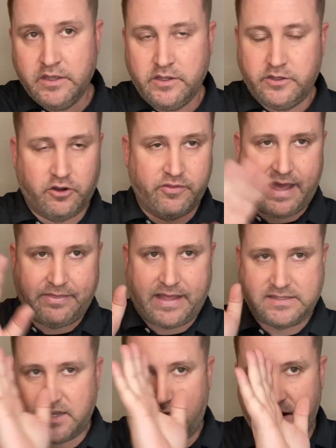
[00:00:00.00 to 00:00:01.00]

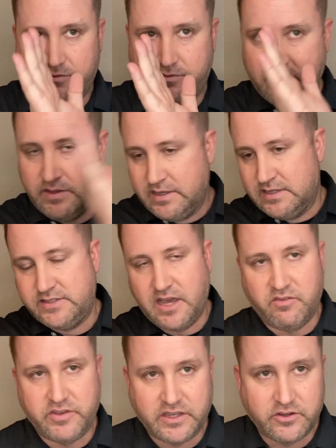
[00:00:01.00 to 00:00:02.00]
that's kind of
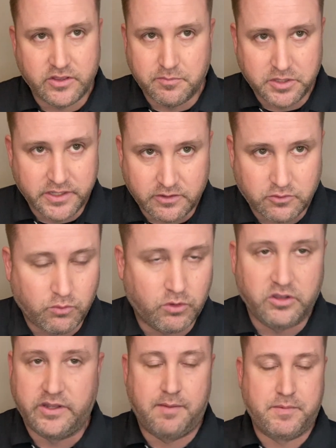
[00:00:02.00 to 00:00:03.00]
delving into the political
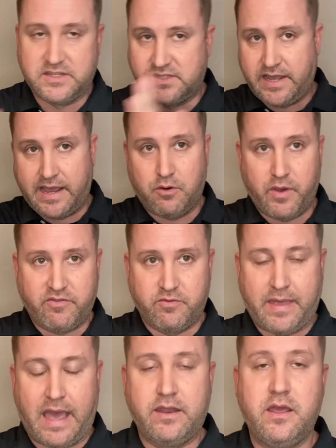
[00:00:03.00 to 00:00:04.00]
world, and I'm going to stay away from
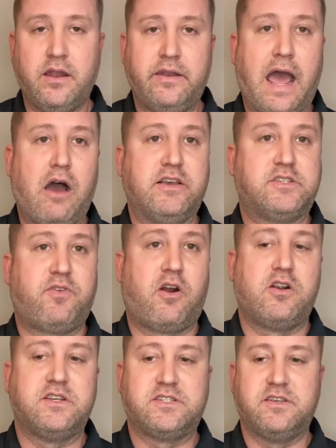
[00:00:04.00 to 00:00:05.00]
that. Now, as
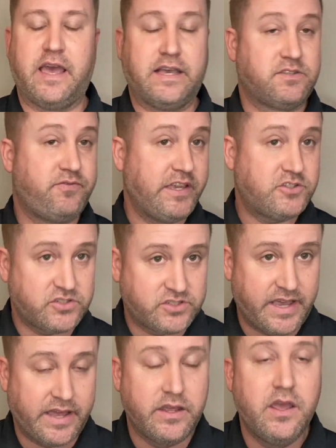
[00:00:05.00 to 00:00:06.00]
far as feature
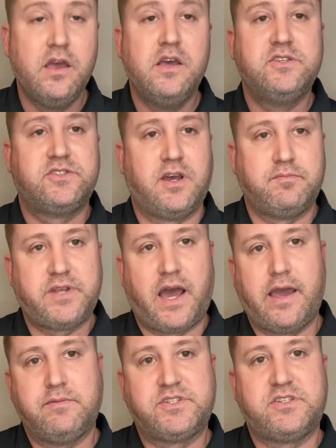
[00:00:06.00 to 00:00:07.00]
set,
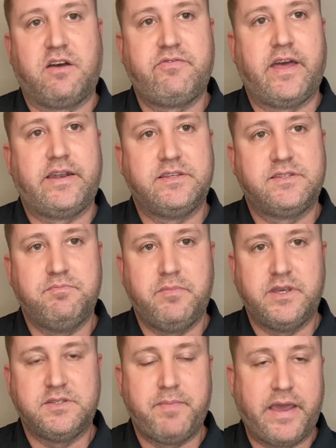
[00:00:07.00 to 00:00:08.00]
sometimes stuff that
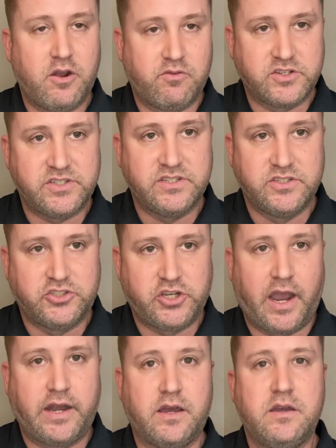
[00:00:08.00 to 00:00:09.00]
is made overseas in
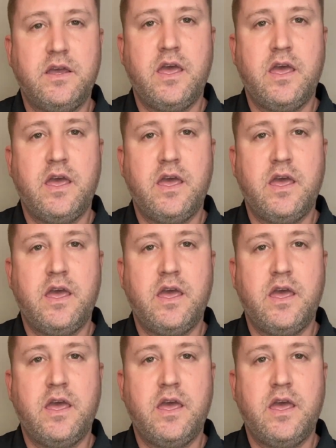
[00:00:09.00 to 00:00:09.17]
China,